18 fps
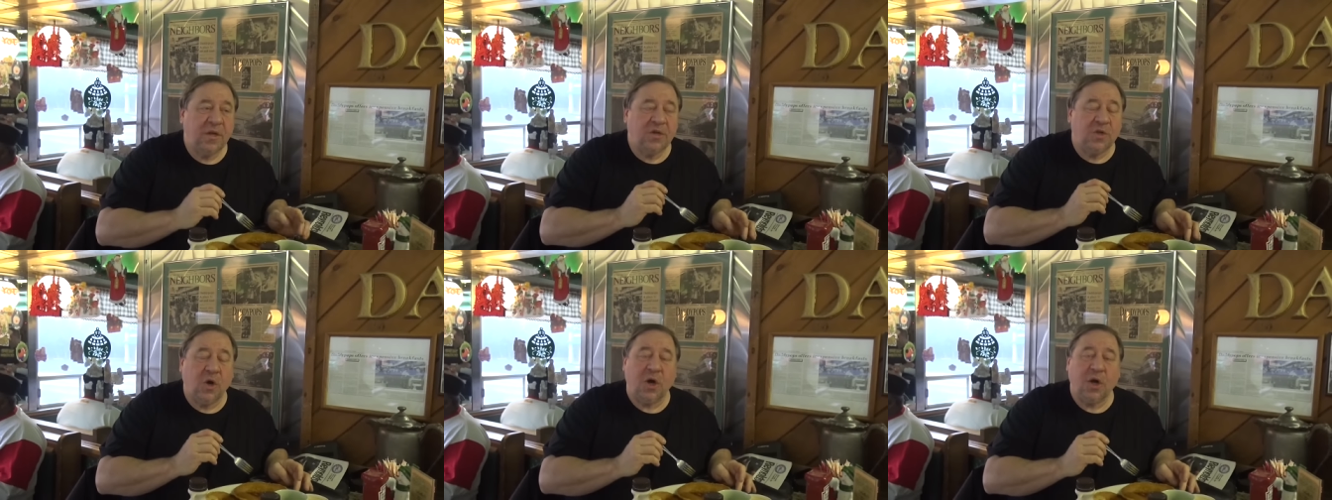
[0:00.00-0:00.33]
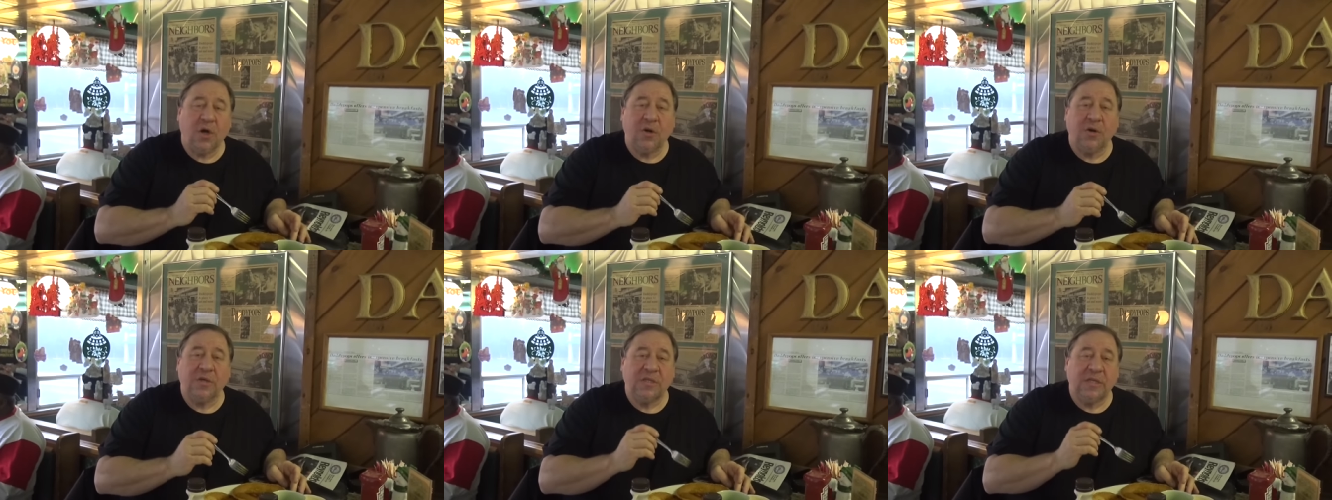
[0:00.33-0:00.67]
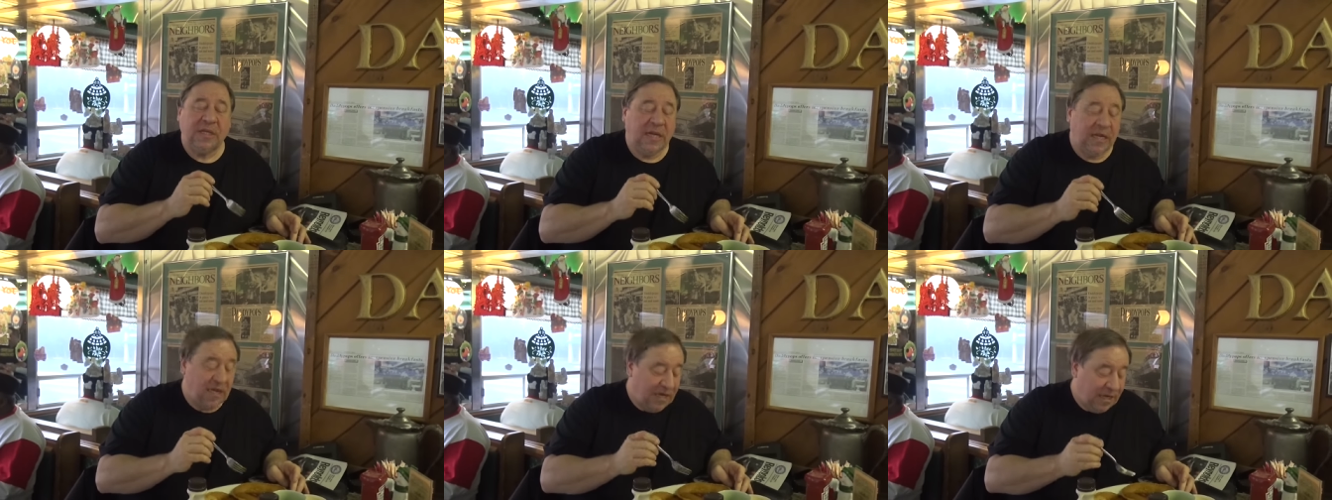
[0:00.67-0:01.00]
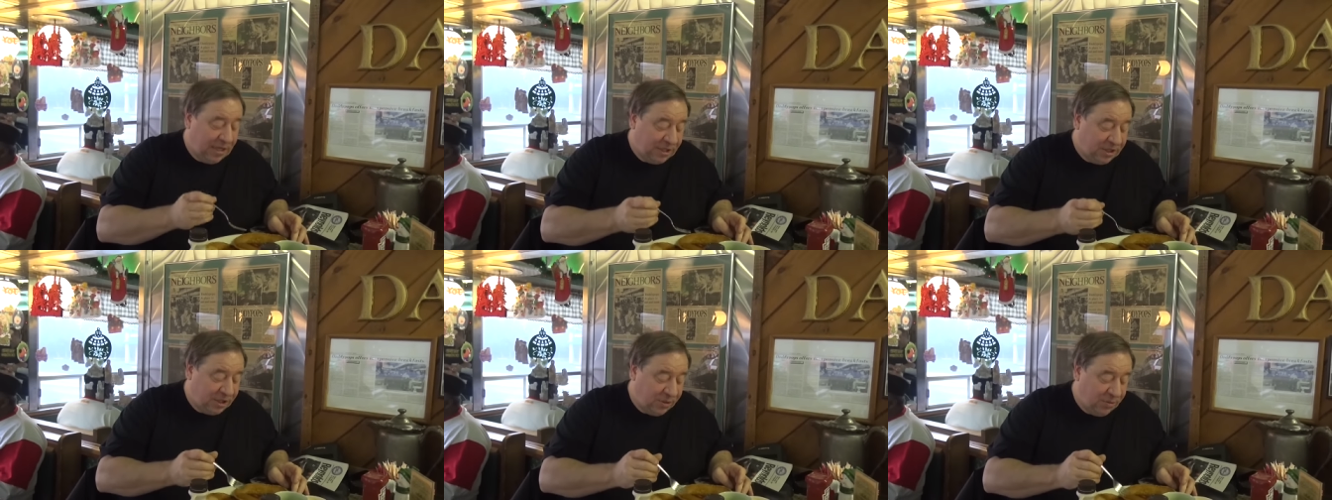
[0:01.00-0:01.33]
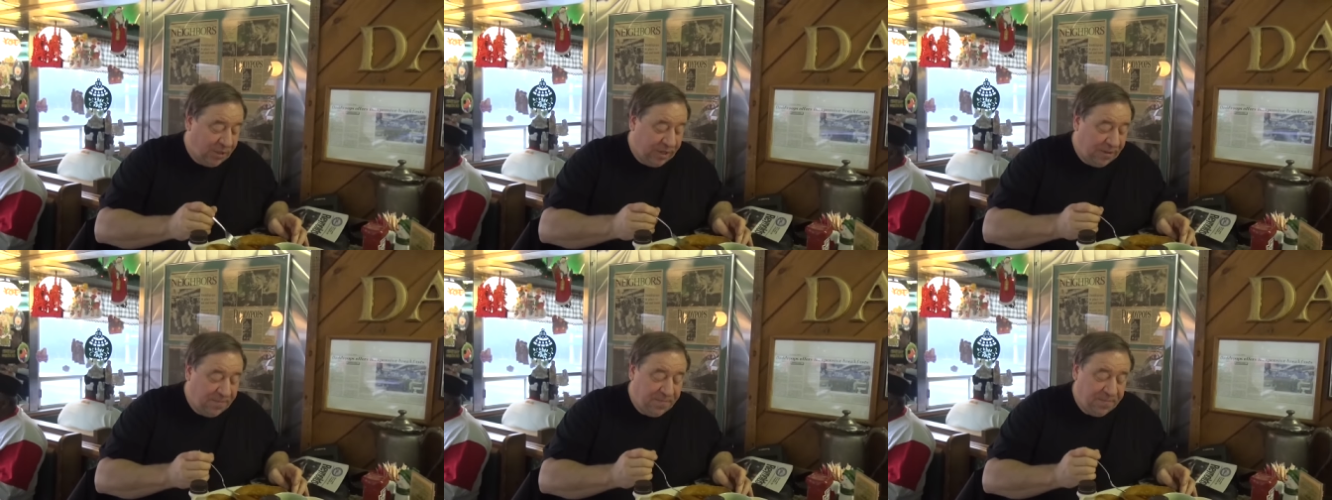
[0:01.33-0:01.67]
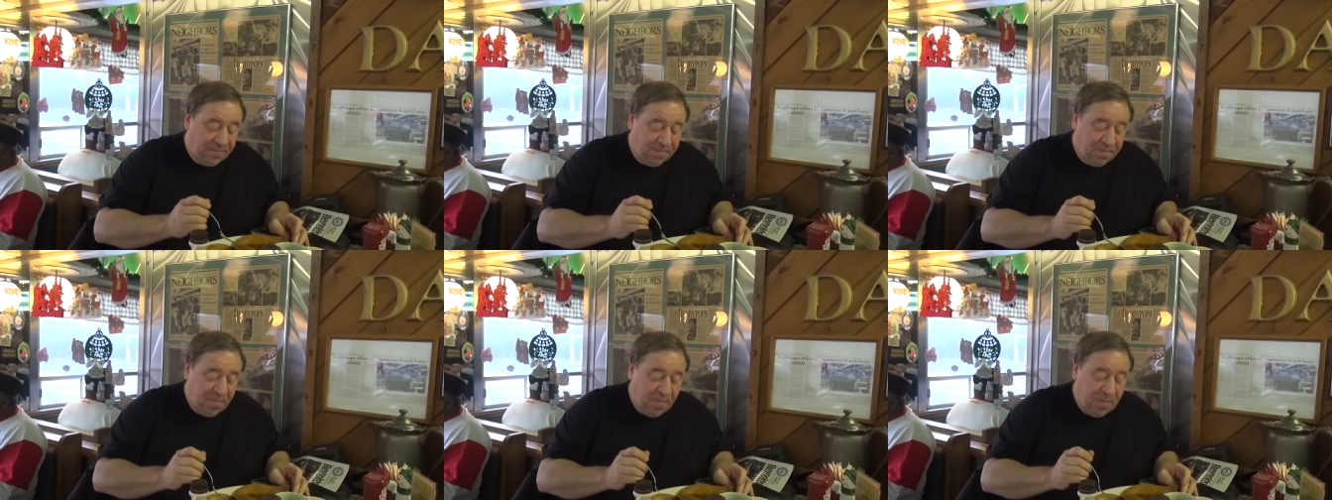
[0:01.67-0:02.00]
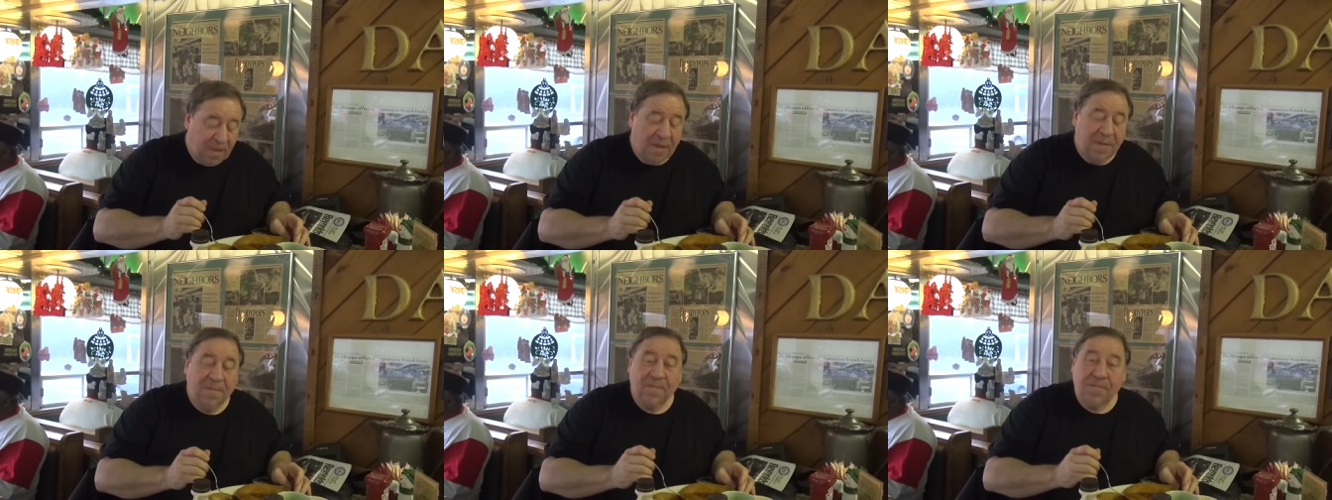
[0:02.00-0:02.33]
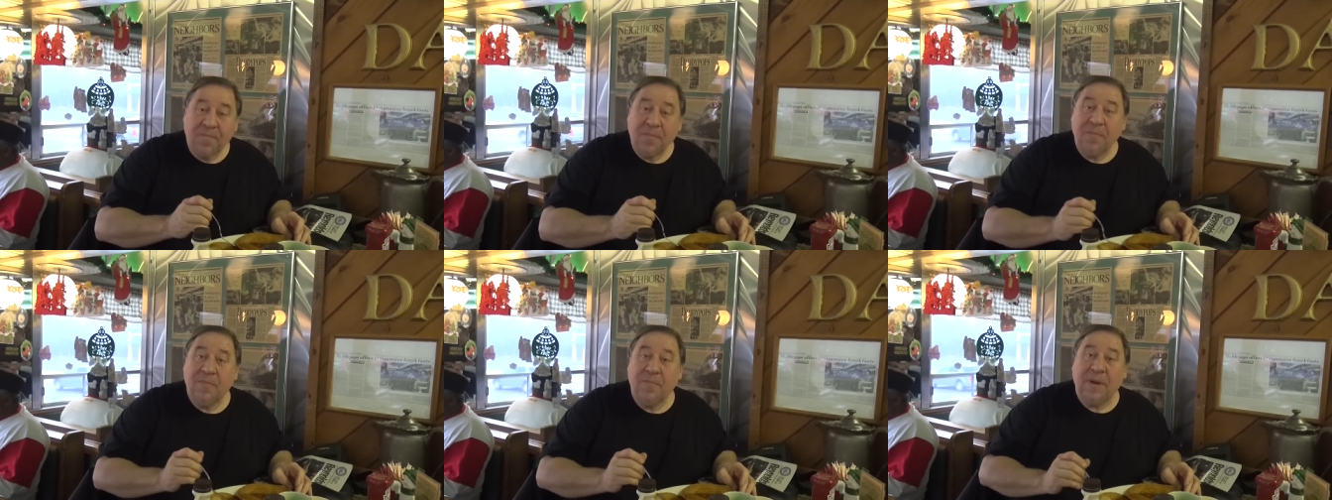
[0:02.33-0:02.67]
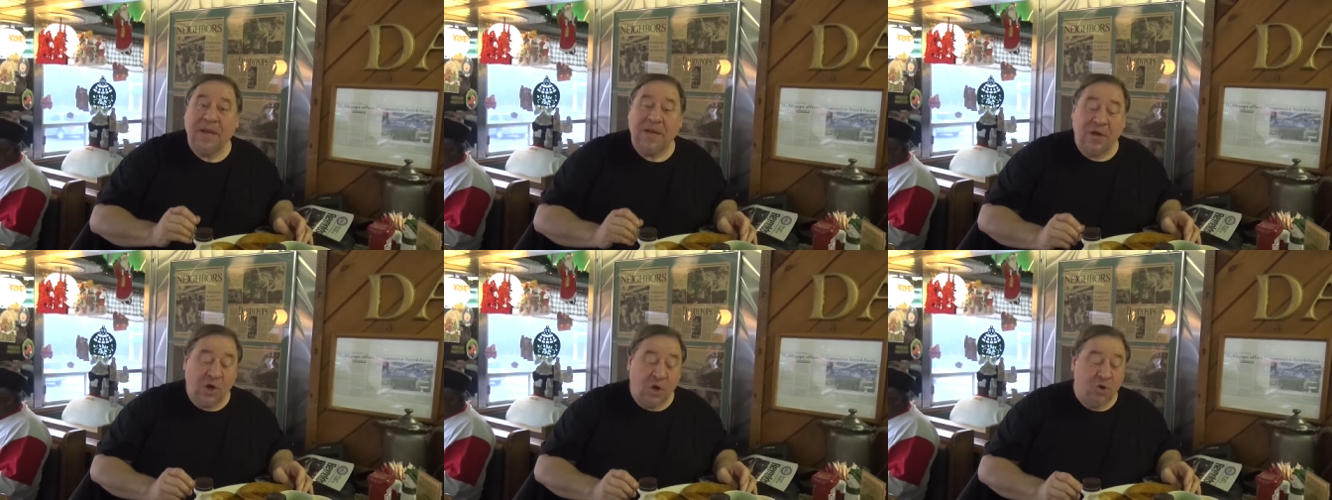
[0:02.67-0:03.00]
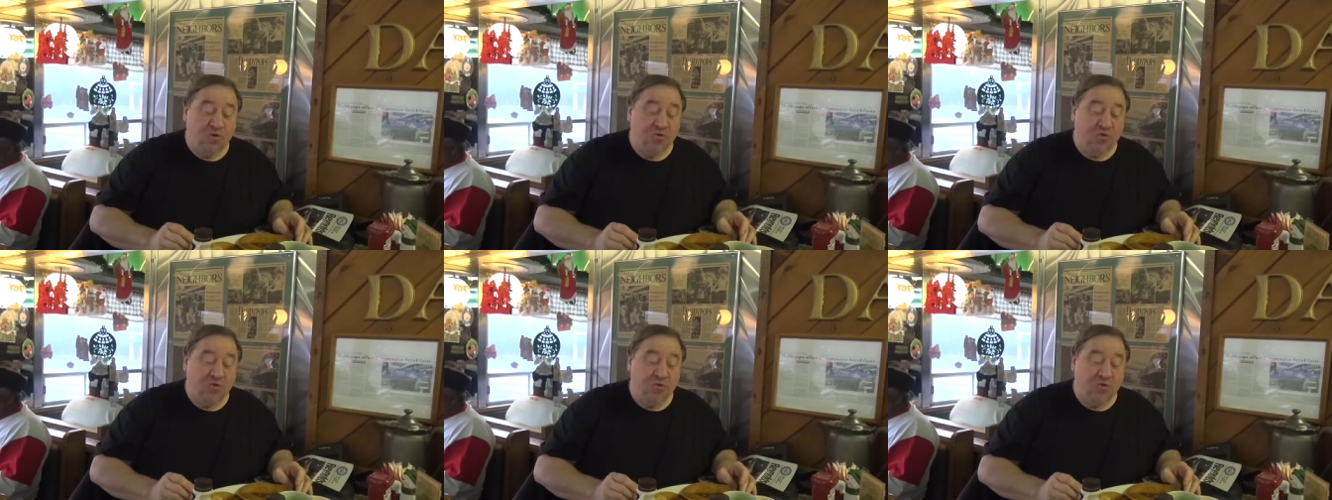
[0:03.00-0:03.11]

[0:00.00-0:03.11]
darker is a little less sweet. That's